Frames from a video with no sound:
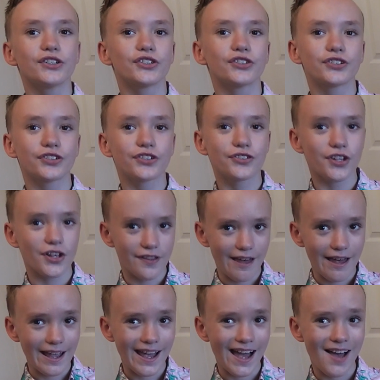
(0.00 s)
So
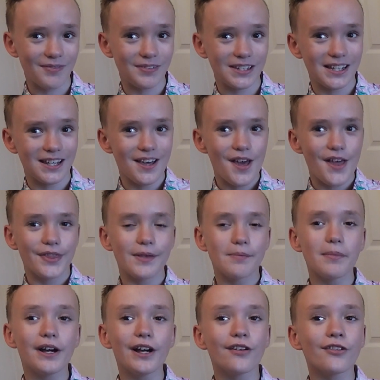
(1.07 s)
there you have it. The
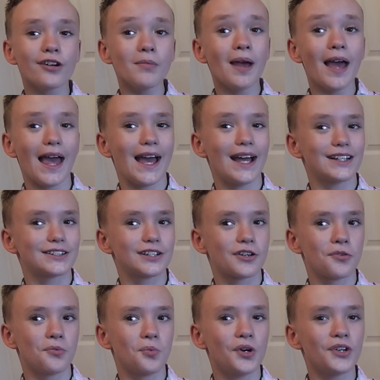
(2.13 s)
Microma
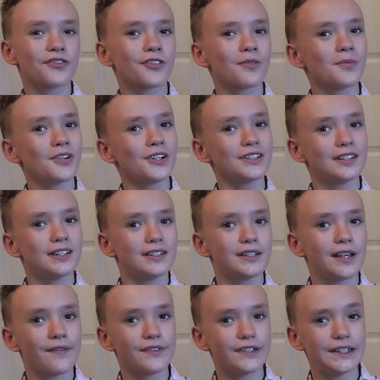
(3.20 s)
Hexagon watch from
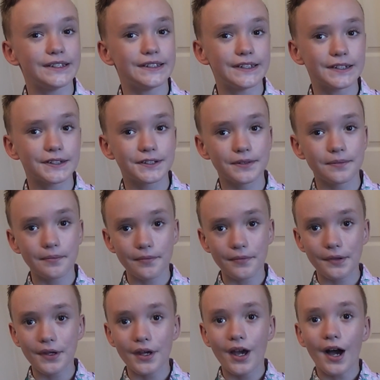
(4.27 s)
1976.
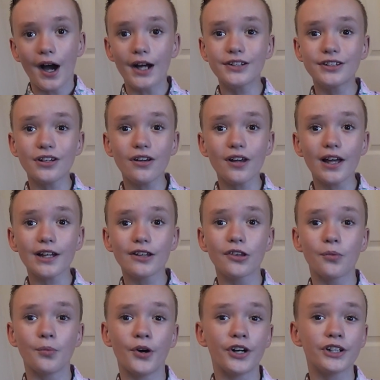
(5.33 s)
I do like
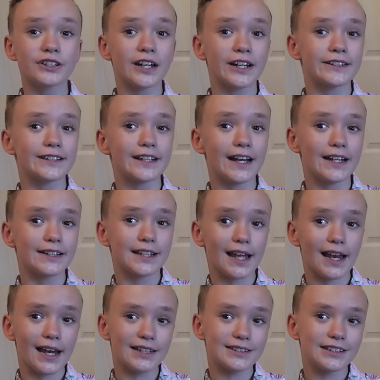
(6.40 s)
the watch as it has
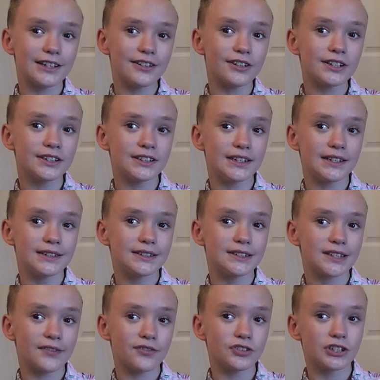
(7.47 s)
a classy
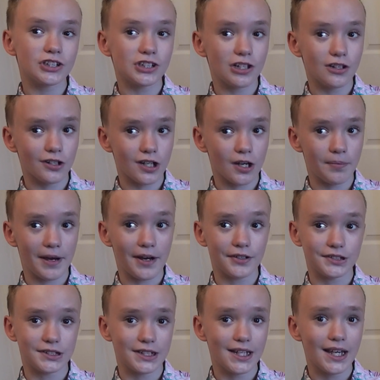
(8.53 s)
1970s look
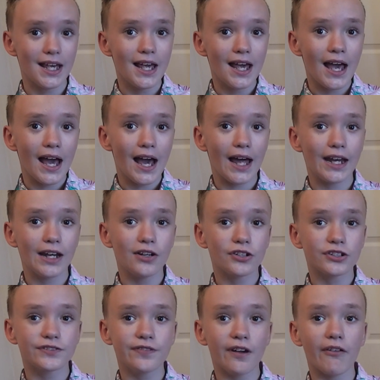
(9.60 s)
about it and it
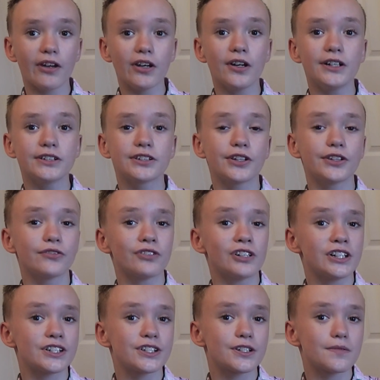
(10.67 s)
looks very nice on the
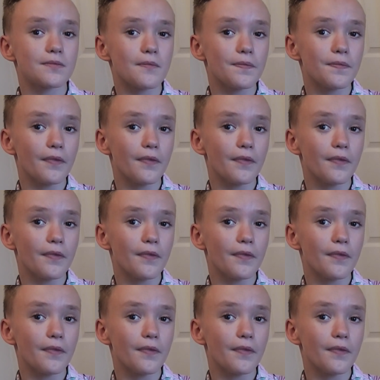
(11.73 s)
wrist.